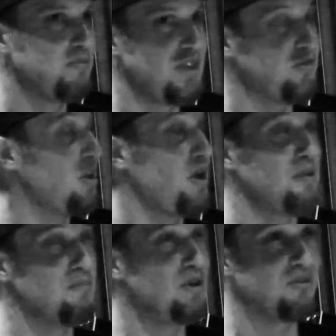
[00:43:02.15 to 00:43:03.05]
there's a lot of
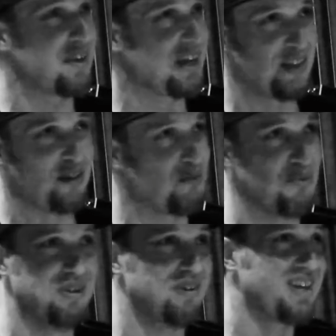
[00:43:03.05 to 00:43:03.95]
music in this
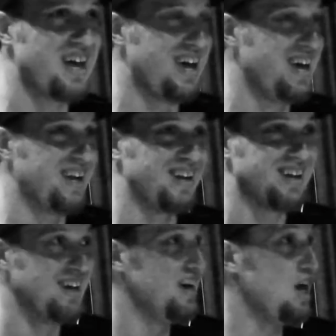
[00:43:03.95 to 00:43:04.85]
world and
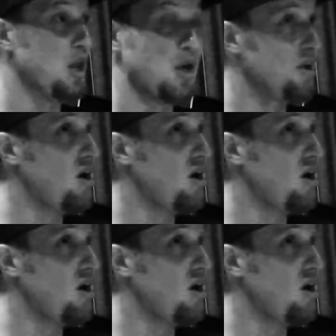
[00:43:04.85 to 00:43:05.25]
a lot of